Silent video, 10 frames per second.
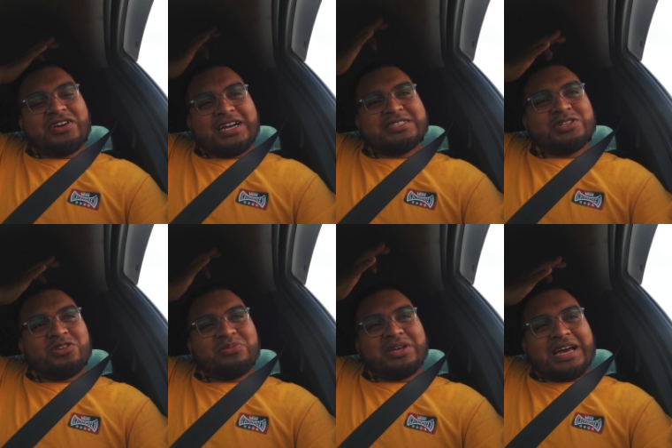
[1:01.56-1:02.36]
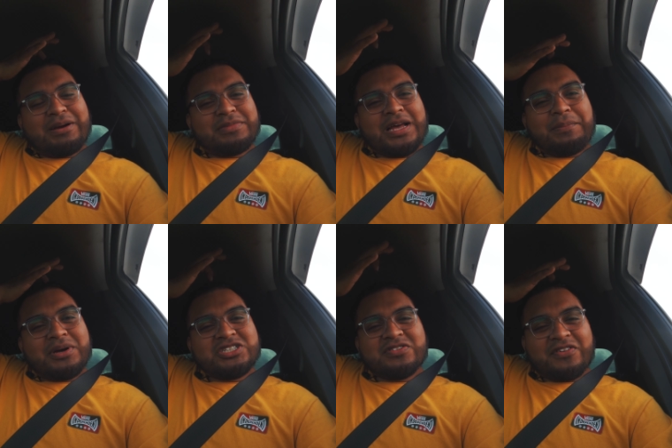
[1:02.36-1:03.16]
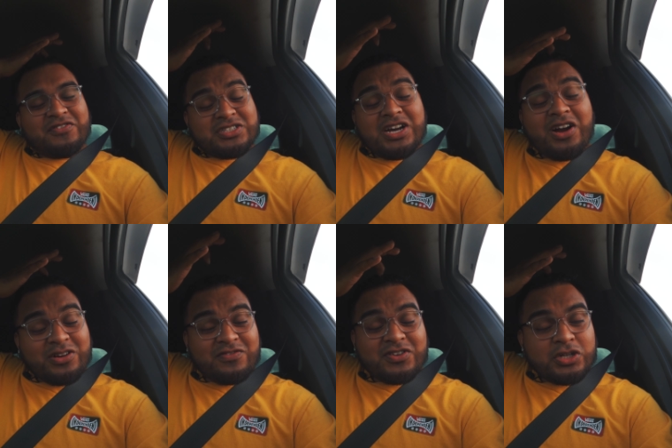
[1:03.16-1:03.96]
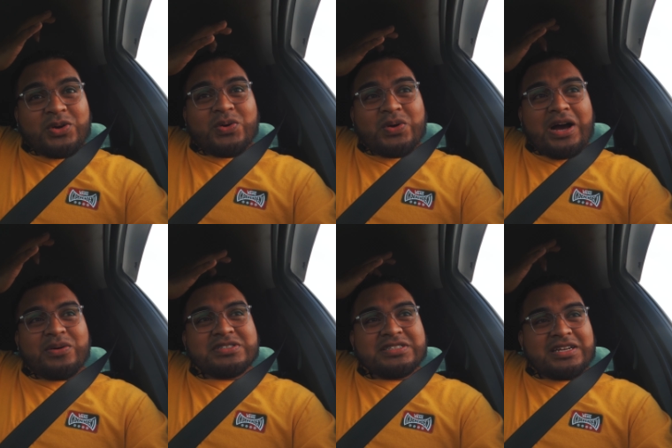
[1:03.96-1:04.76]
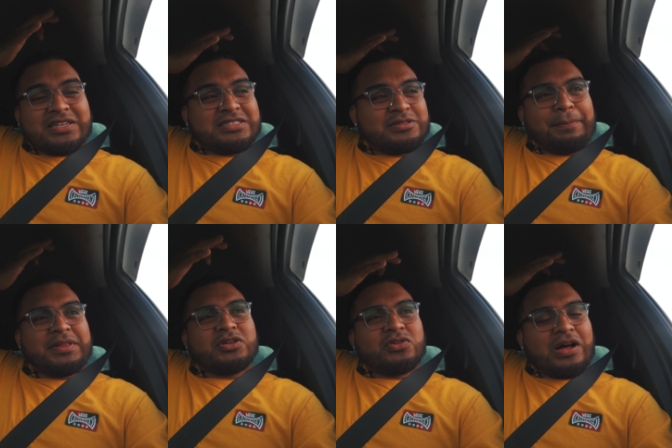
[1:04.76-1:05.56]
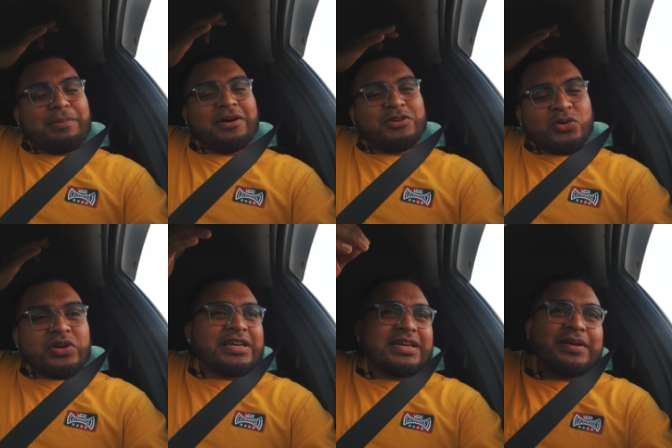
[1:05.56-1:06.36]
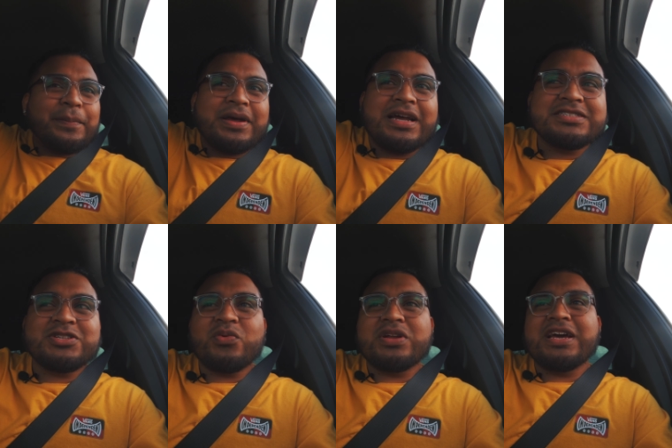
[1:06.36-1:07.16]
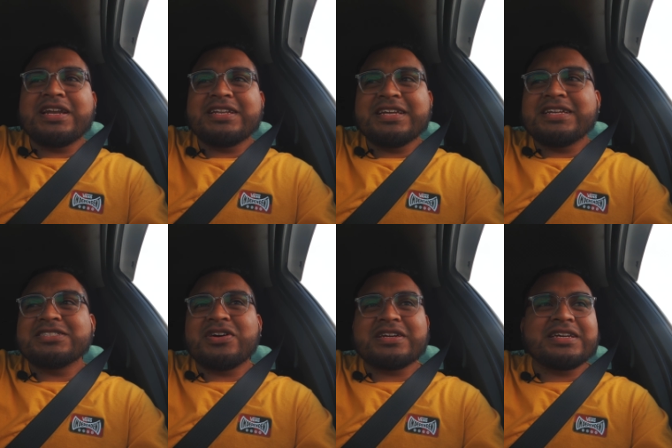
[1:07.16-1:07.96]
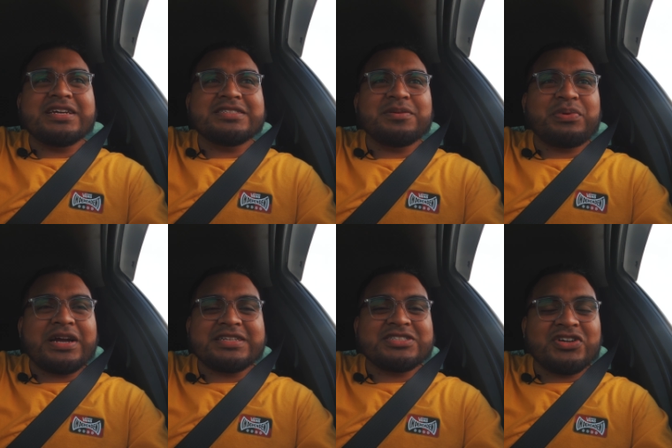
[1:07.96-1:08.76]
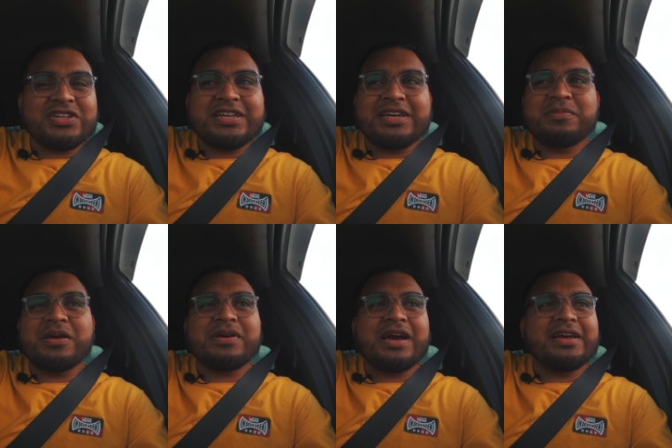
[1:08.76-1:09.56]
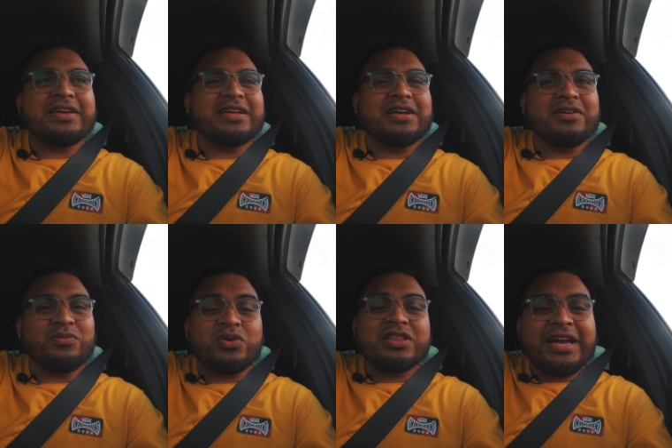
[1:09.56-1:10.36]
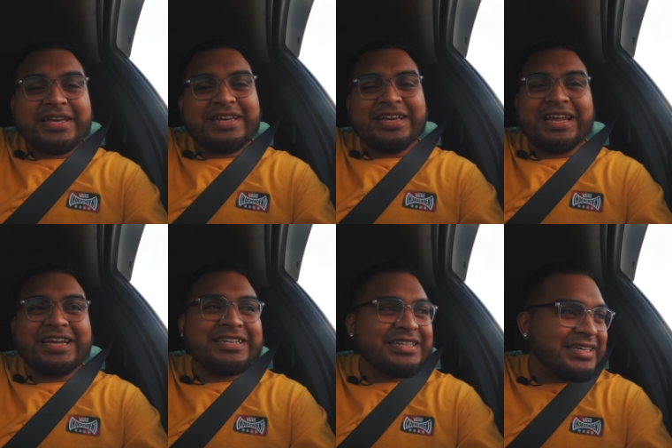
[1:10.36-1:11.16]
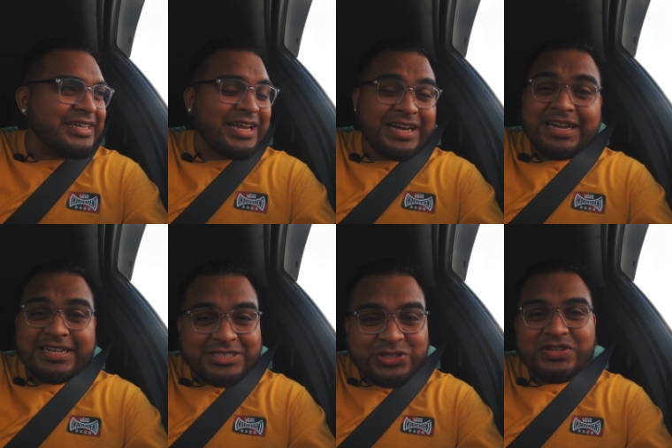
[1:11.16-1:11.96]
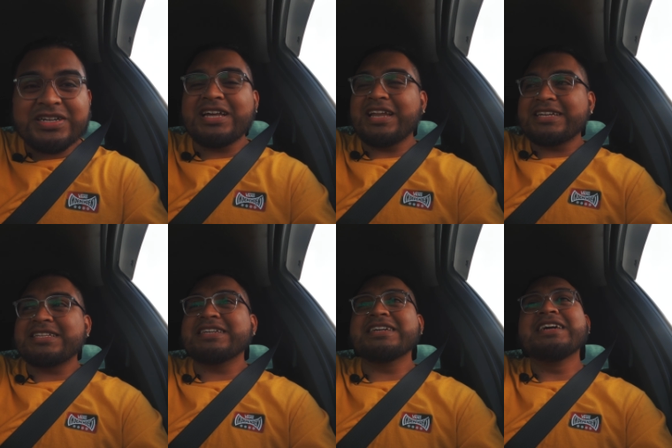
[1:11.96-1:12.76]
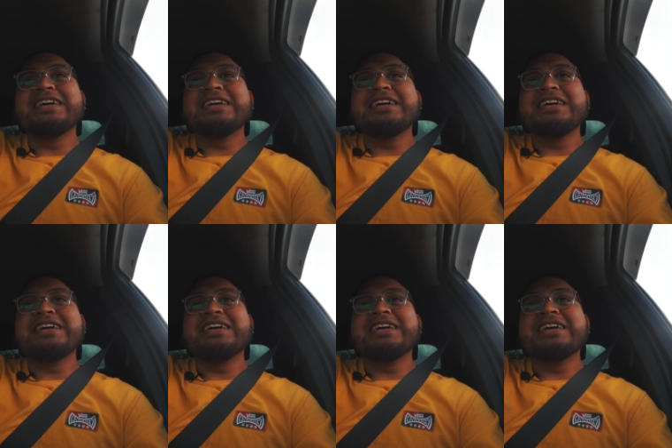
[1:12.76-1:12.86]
you guys know me i'm not much of a photographer so i was skeptical about doing it but i still went ahead and did it so i could get some practice on it and maybe i would like it and i did i got into it i liked it